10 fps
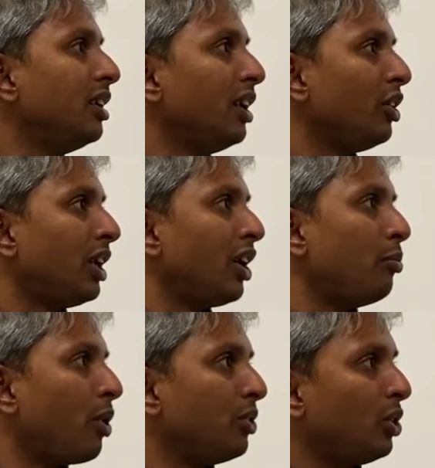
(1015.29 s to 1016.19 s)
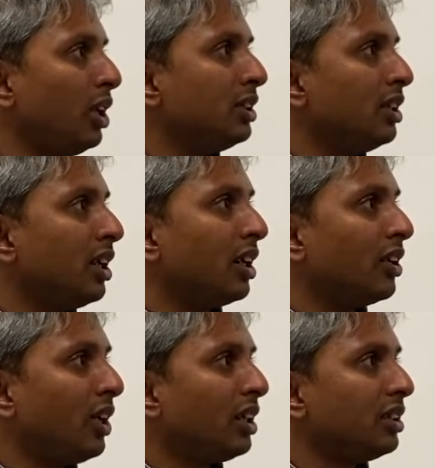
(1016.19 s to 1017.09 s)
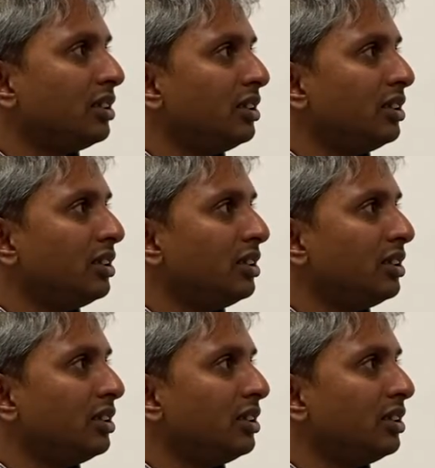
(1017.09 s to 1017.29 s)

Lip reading: Yeah, there are a number of soils in there, right?